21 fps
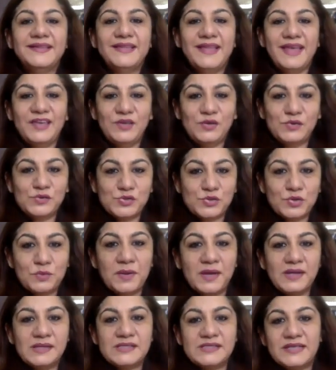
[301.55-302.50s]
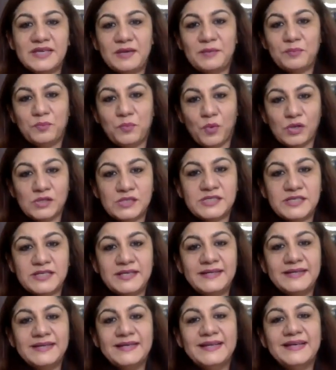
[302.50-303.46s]
Thank you so much. Keep
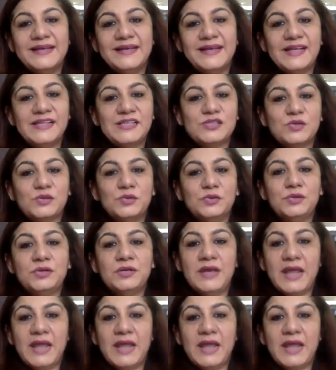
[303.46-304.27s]
watching. Let's go to the